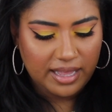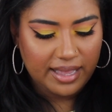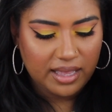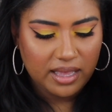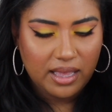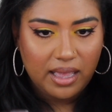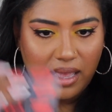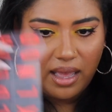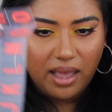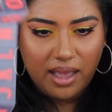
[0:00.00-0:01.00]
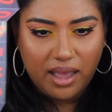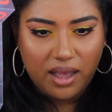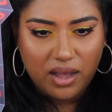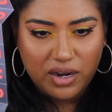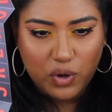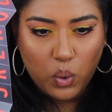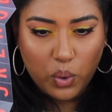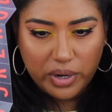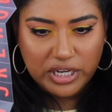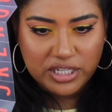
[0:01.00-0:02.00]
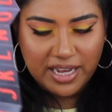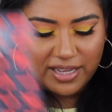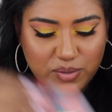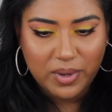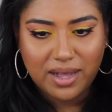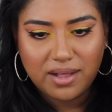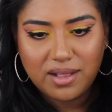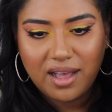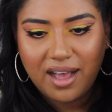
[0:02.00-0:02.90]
like orange as well.